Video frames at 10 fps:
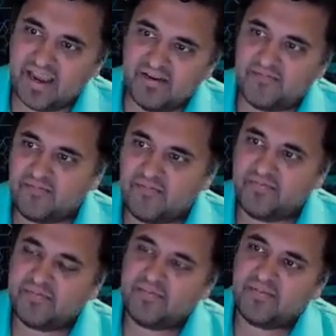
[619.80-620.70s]
kind of
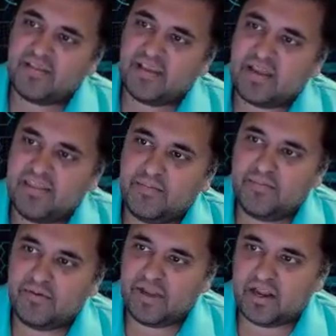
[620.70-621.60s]
like, I think
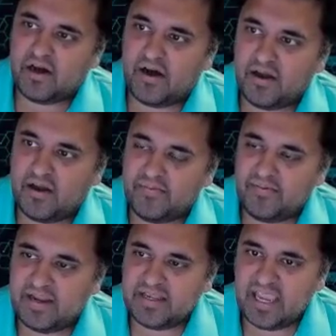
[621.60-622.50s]
people get caught
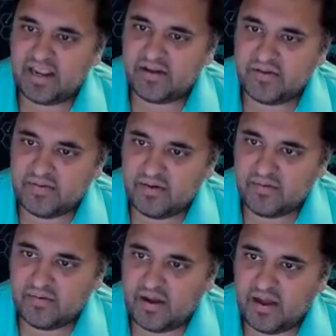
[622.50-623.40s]
up in data
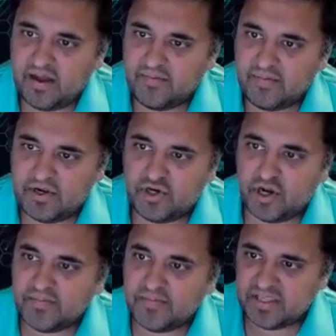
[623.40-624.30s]
and
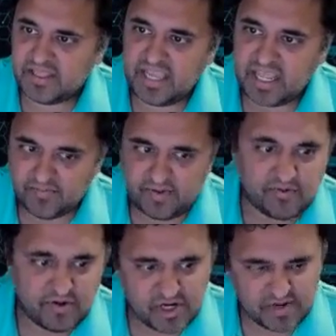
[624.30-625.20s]
jump to the data
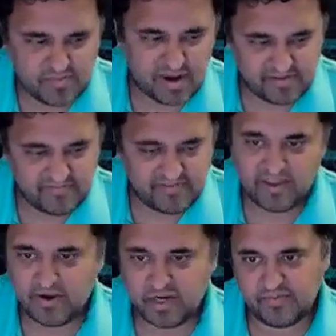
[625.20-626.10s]
preparation, modeling,
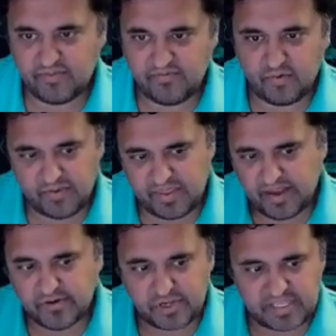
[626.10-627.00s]
evaluation before
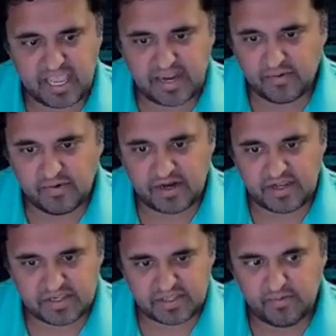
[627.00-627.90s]
really understanding what
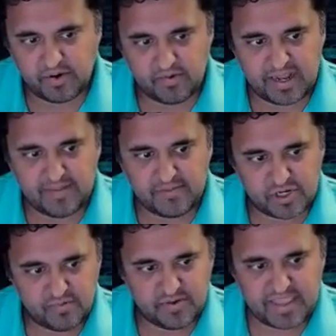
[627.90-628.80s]
it is they want to
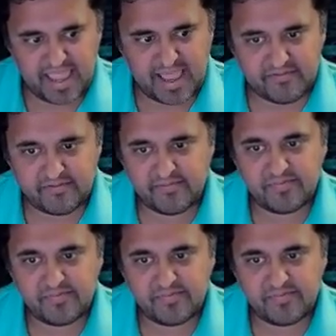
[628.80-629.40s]
accomplish and what they have.